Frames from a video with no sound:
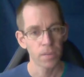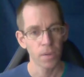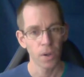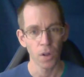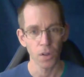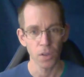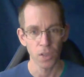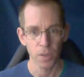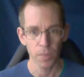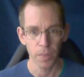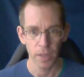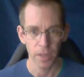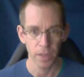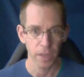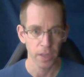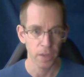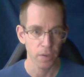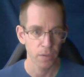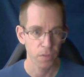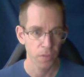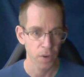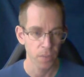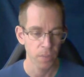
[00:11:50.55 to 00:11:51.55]

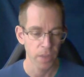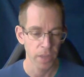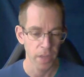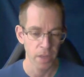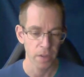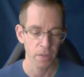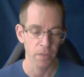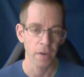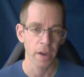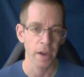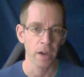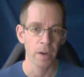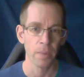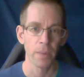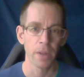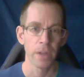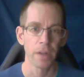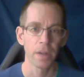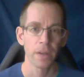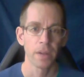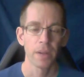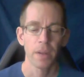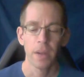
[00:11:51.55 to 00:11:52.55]
ultimately from the
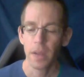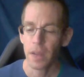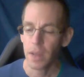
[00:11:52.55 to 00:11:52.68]
environment.